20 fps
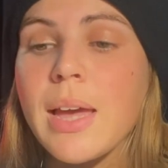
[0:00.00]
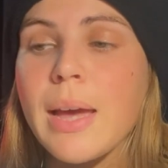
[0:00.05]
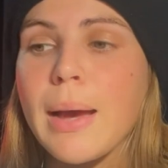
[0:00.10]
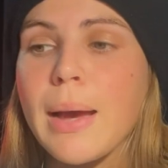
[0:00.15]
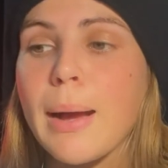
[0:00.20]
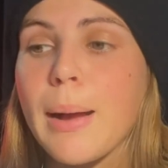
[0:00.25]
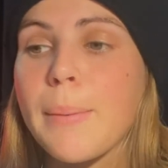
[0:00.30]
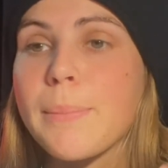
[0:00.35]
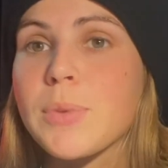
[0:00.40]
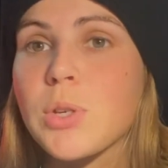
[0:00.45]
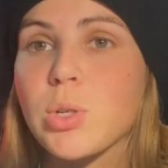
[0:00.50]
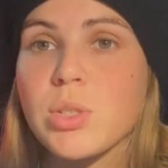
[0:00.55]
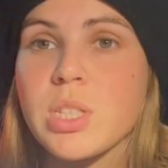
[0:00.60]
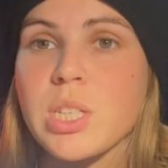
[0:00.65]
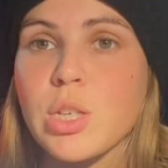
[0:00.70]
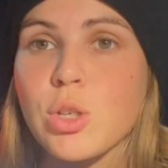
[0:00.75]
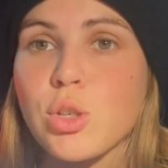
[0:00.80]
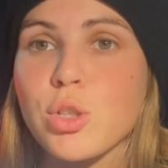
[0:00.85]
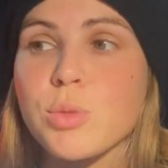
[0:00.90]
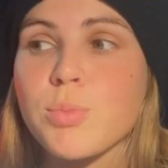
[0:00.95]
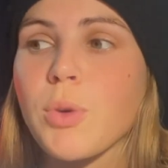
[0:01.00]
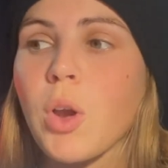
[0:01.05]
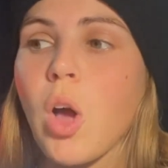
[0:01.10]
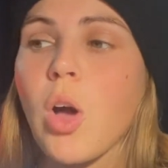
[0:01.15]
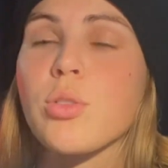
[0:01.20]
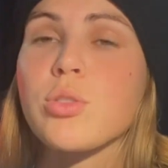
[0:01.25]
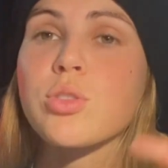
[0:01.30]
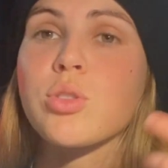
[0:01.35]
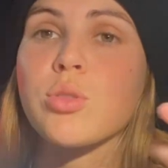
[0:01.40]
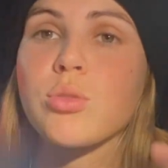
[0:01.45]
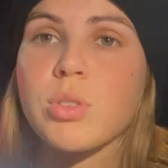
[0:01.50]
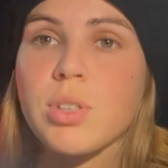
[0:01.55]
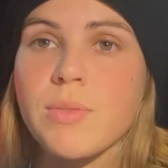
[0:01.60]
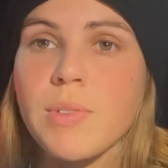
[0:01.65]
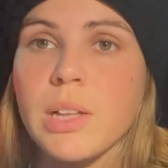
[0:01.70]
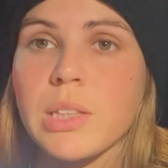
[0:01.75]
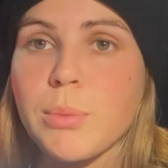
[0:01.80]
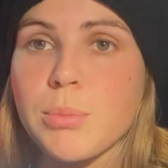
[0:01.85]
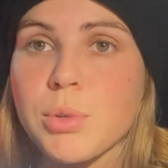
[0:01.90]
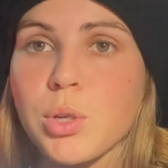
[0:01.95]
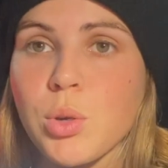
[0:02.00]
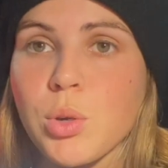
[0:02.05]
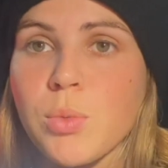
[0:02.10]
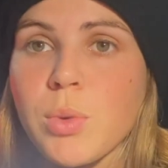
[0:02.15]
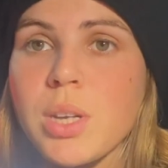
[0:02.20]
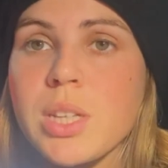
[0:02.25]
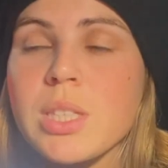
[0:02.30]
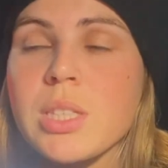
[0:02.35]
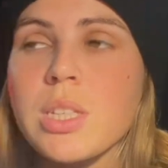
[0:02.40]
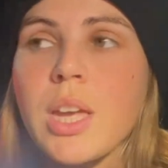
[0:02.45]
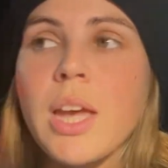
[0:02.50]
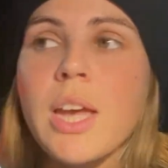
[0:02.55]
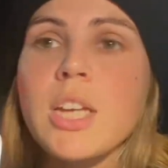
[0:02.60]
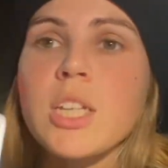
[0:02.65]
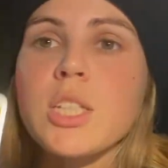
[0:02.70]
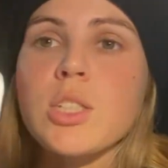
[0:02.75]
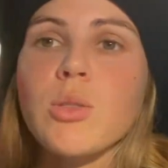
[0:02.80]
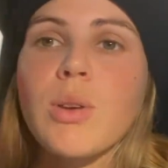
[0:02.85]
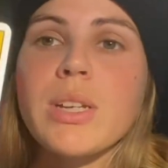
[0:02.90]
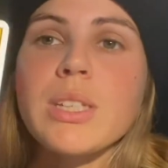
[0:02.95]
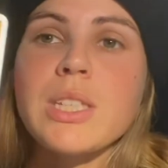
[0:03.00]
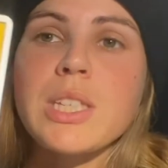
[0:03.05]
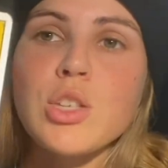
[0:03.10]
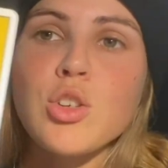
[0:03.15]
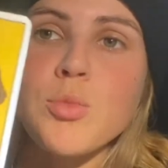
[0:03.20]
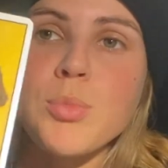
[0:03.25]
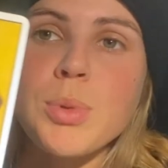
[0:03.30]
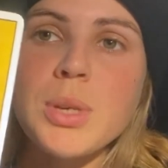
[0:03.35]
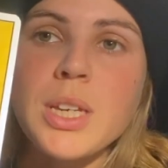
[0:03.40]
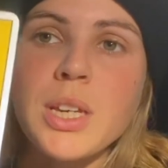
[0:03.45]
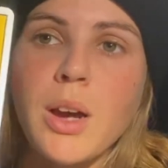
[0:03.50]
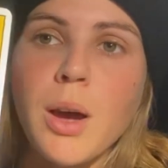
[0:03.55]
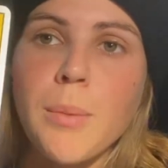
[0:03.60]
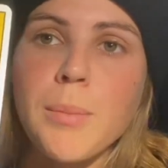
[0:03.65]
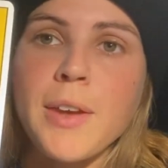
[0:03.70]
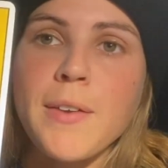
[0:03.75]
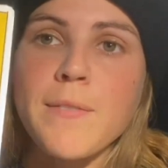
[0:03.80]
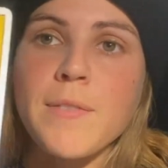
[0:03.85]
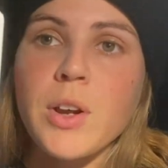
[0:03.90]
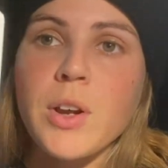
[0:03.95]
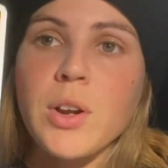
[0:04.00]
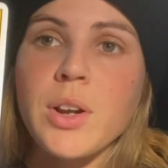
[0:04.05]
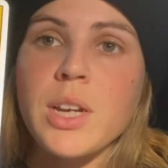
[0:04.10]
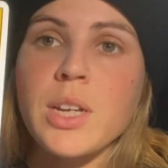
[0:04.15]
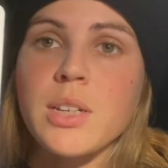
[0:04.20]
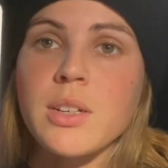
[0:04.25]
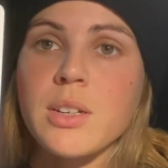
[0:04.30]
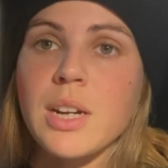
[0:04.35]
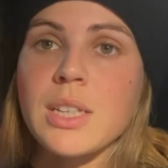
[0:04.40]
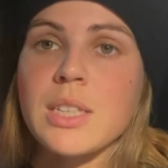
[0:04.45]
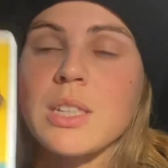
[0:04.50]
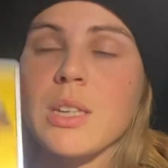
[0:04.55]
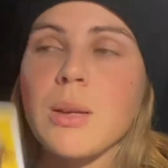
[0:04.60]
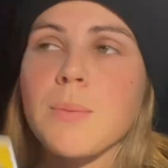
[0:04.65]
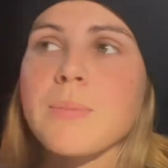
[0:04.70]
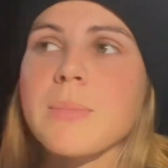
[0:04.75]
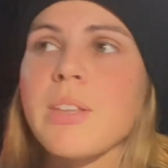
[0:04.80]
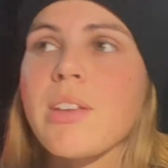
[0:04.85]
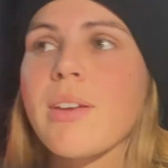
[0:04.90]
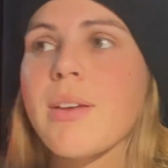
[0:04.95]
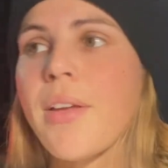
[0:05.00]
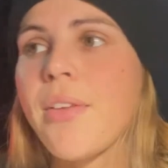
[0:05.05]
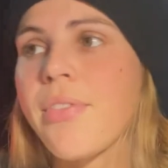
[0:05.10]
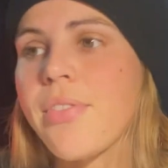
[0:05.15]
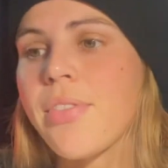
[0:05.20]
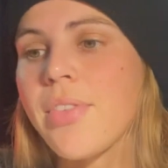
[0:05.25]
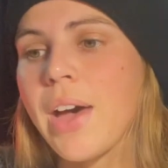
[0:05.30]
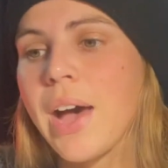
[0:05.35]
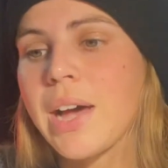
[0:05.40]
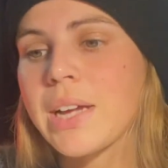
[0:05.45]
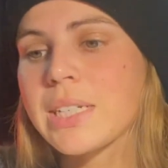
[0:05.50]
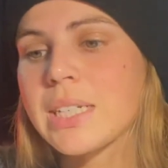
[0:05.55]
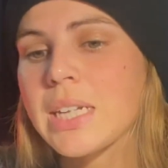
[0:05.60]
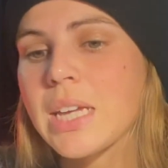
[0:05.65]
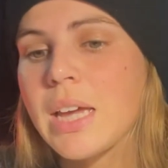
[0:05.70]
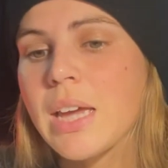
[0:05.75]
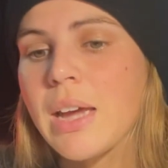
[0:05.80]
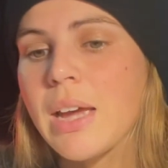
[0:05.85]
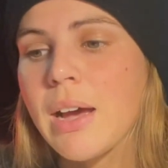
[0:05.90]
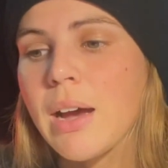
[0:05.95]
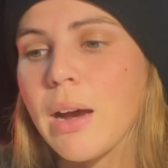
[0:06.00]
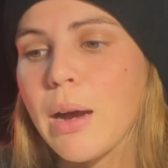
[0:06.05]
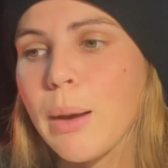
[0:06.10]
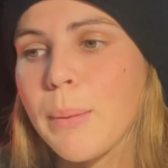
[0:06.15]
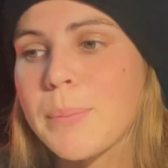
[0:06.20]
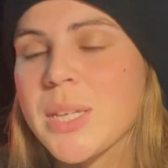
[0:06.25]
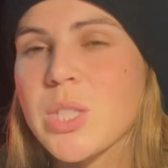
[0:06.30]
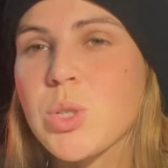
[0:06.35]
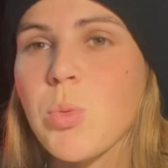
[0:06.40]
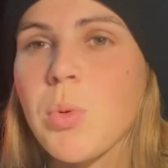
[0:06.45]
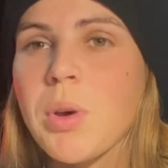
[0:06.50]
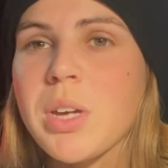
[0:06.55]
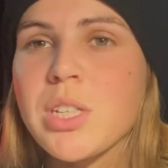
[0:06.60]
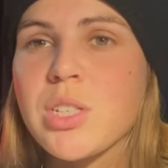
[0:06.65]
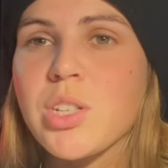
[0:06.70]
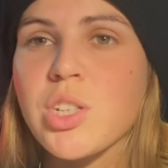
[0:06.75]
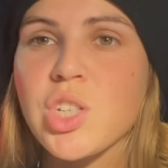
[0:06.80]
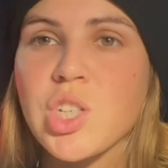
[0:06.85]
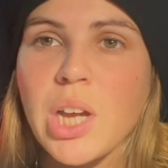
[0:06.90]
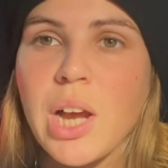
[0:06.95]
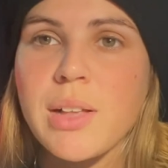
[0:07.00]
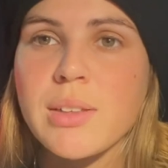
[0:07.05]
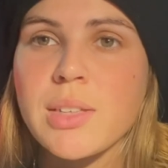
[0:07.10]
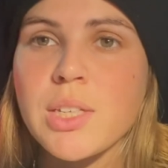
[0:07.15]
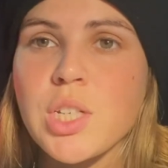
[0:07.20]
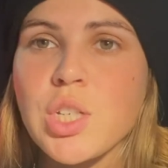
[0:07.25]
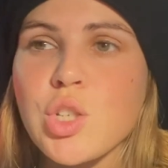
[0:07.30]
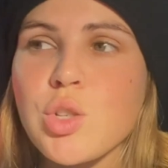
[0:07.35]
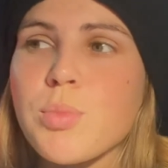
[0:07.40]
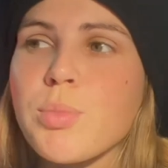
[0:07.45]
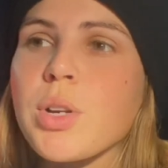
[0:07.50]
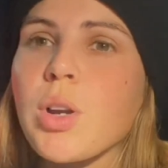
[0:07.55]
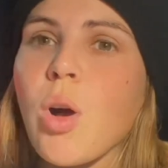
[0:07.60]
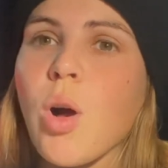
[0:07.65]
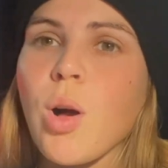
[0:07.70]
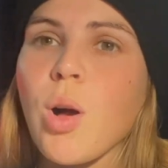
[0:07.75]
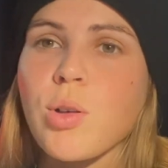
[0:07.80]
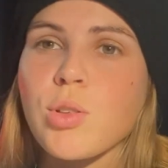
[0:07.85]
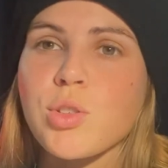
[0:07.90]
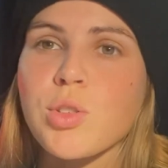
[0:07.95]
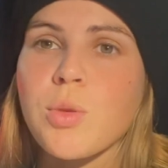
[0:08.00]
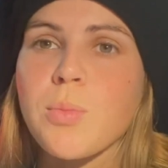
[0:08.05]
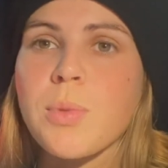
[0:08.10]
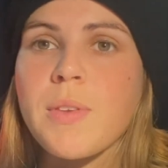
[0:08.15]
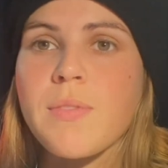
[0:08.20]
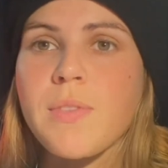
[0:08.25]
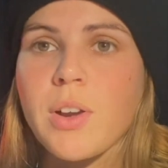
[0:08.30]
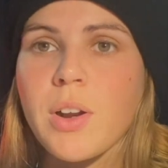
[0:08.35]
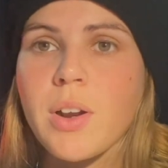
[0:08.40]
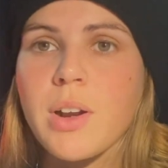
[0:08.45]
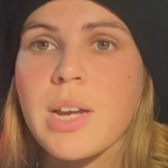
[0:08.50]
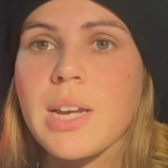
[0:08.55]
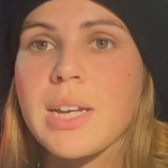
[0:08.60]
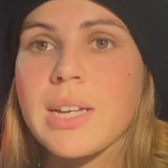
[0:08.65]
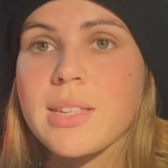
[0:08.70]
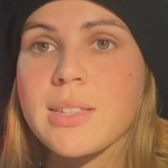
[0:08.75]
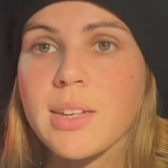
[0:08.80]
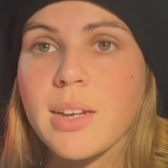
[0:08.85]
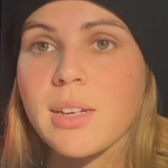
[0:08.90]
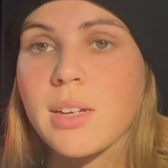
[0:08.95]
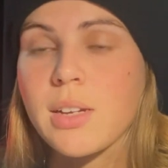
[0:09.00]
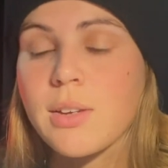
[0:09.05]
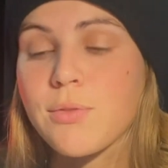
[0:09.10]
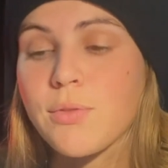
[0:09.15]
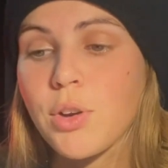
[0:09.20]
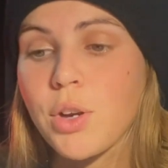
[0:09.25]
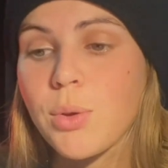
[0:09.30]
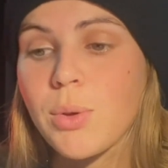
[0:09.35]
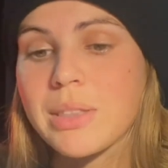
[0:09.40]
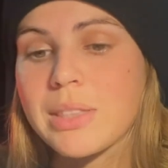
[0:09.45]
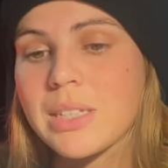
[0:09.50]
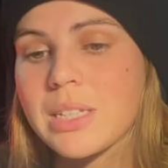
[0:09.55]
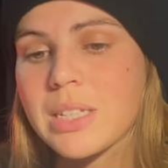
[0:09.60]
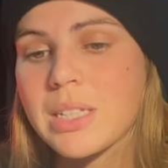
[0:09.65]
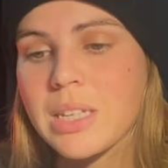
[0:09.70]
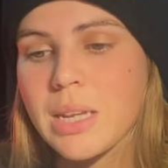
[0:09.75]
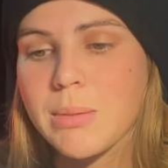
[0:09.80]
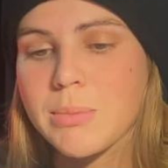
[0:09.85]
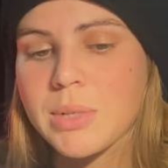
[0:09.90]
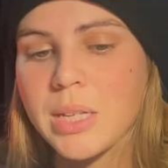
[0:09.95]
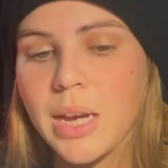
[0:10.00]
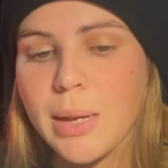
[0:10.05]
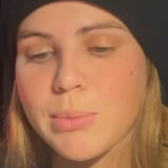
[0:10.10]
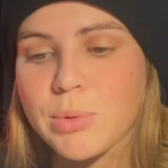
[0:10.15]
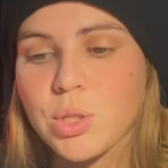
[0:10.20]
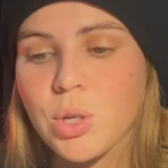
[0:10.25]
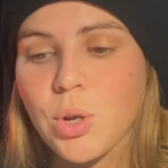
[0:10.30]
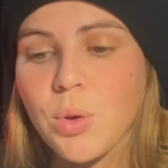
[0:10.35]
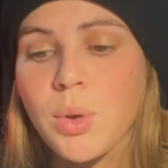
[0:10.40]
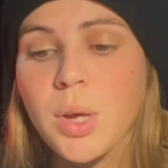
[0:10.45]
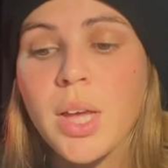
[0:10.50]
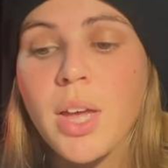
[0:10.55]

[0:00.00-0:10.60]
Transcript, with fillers: um, your skills, but also develop new ones. So I see you becoming very good at something that um, is going to challenge you, but also be very exciting for you at the same time. So